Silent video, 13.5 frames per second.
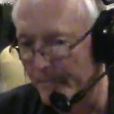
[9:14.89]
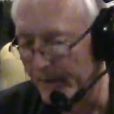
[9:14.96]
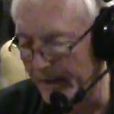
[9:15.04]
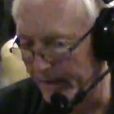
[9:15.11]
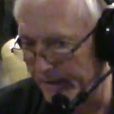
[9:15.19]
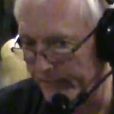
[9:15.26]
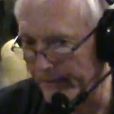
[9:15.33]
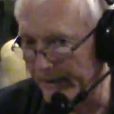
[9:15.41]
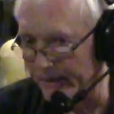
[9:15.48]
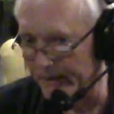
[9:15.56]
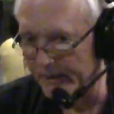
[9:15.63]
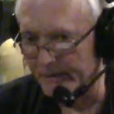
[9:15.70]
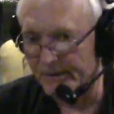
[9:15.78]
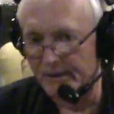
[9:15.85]

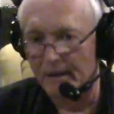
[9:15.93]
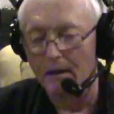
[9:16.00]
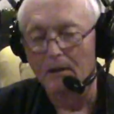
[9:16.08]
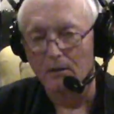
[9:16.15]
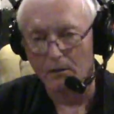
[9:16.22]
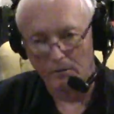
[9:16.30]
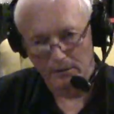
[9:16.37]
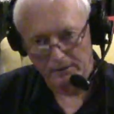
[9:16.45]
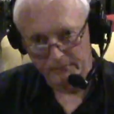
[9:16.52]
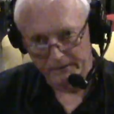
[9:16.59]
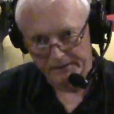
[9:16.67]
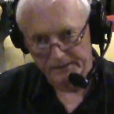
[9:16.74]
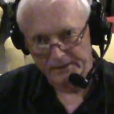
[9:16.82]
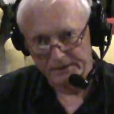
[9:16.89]
Independence, or
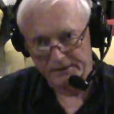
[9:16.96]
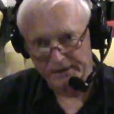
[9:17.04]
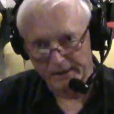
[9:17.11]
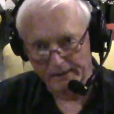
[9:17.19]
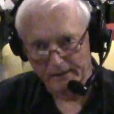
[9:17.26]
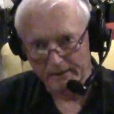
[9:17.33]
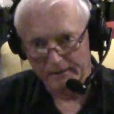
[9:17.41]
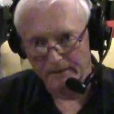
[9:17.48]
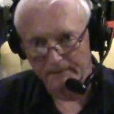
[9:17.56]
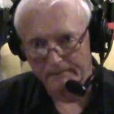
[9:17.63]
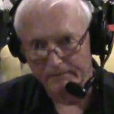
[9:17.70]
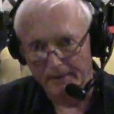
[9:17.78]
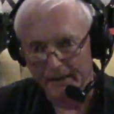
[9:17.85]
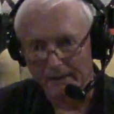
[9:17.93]
Richland Center.
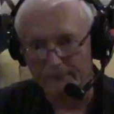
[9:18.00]
Have a